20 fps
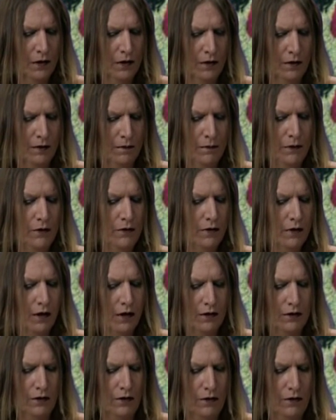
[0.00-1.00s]
the
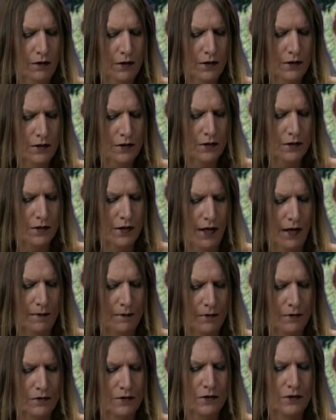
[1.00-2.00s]
Buddha told his
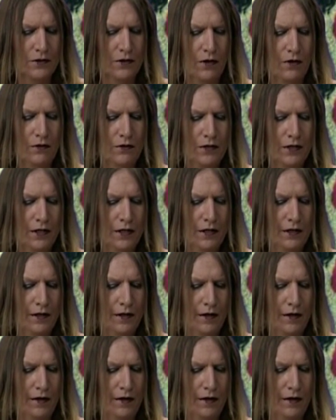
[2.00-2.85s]
disciples, and so did